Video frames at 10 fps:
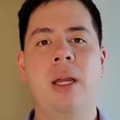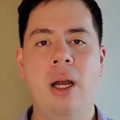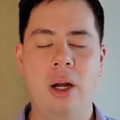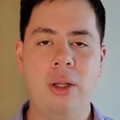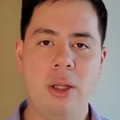
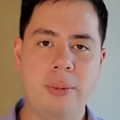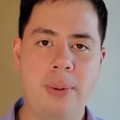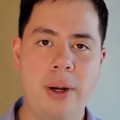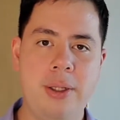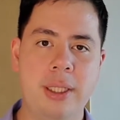On a lot of
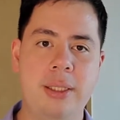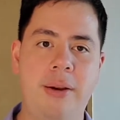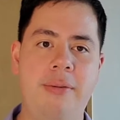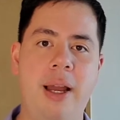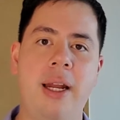projects I
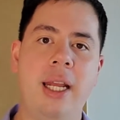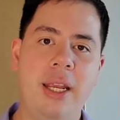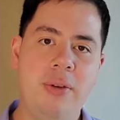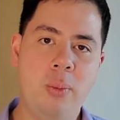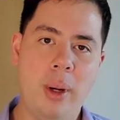found,
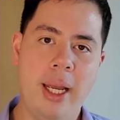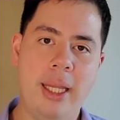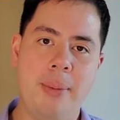even where there